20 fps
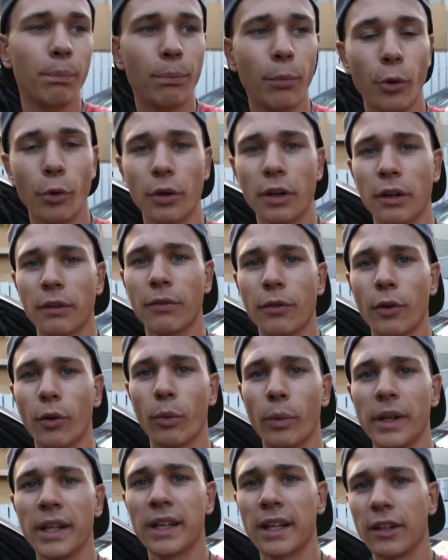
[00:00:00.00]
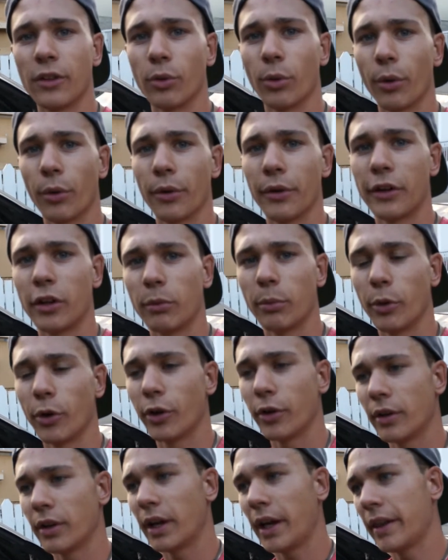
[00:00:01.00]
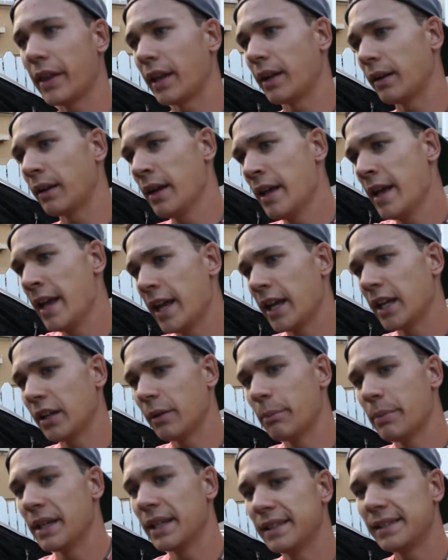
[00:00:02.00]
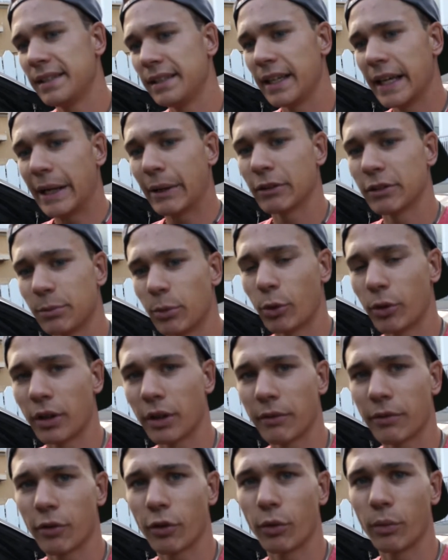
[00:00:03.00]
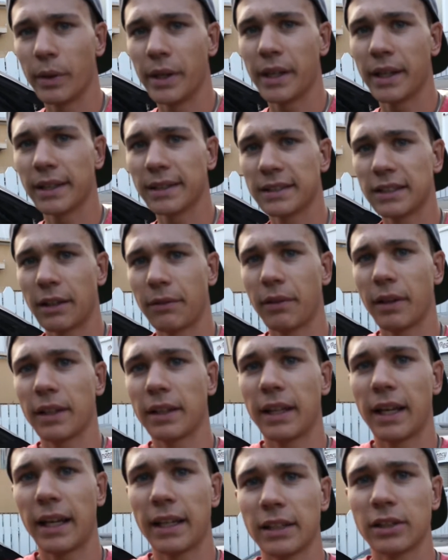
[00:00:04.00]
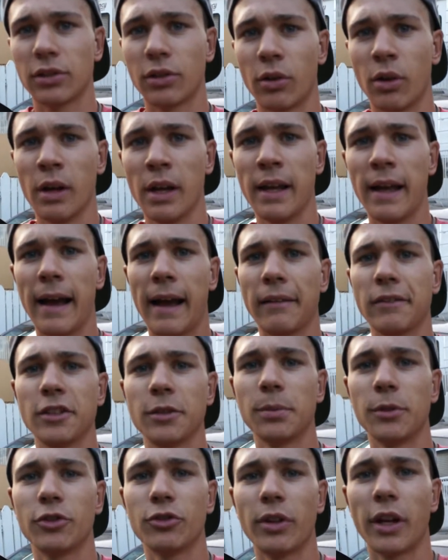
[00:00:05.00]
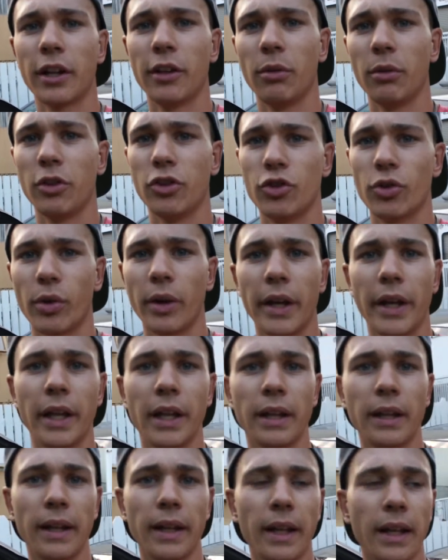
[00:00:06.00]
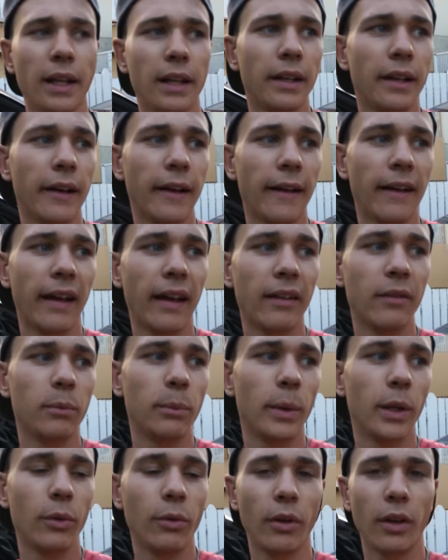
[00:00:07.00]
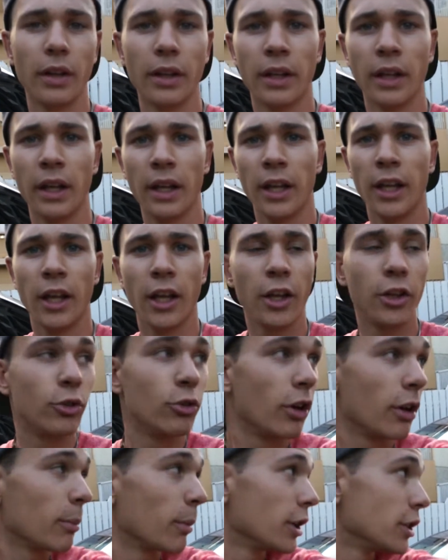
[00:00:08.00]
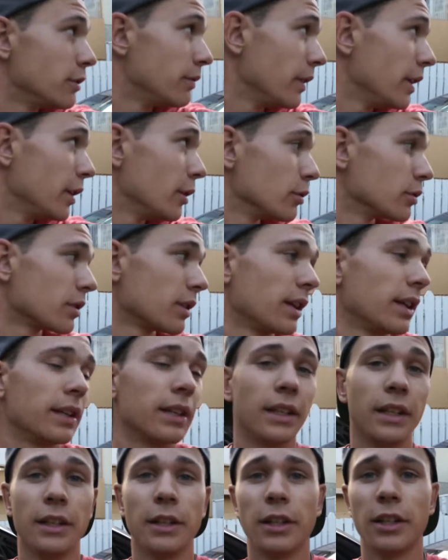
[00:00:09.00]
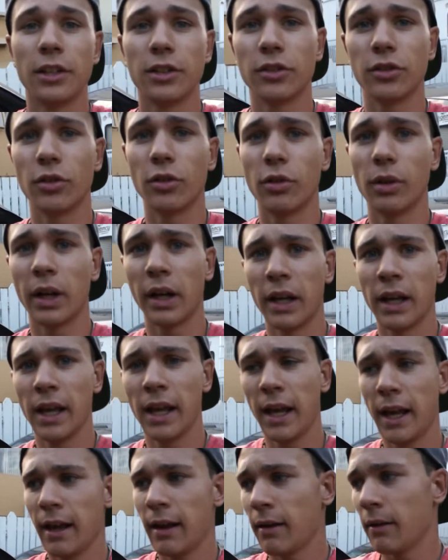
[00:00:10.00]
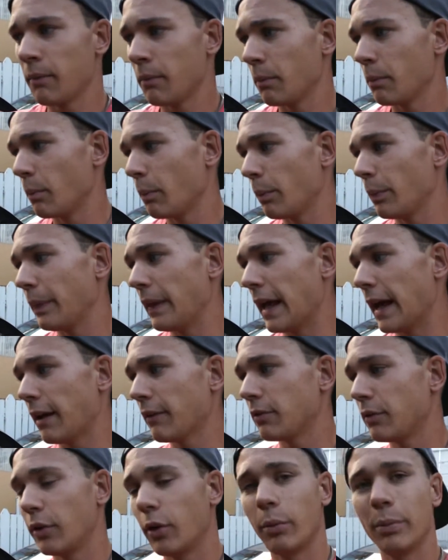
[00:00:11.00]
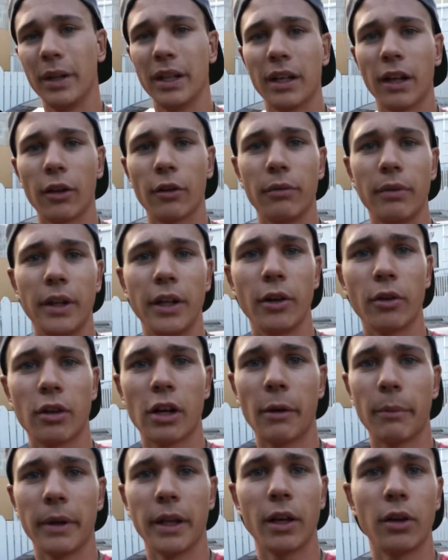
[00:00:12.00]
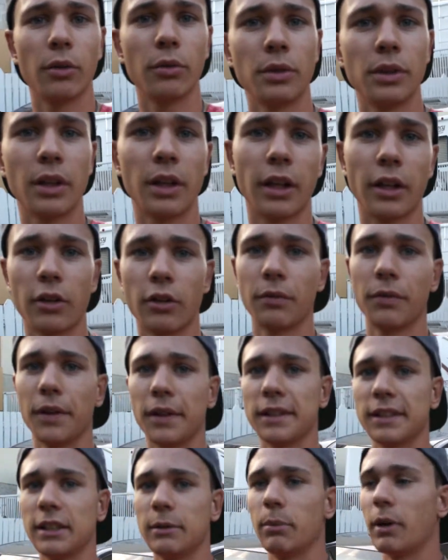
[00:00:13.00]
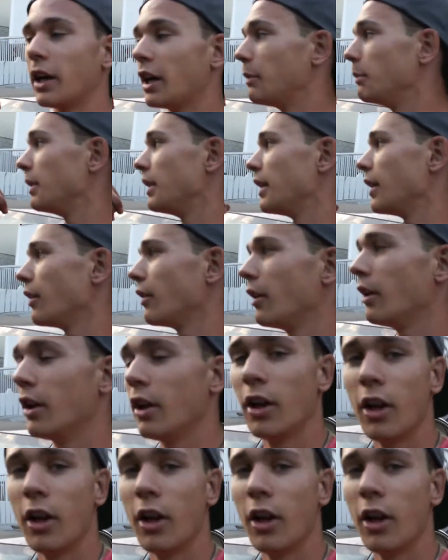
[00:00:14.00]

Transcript: boating for a week in northern Alberta and then into BC I was boating for a week and stuff like that. So I've just been trying to enjoy it and uh, I haven't been really doing much videos lately. So uh, after there'll be another video coming out. Uh, I don't know if you can see behind me there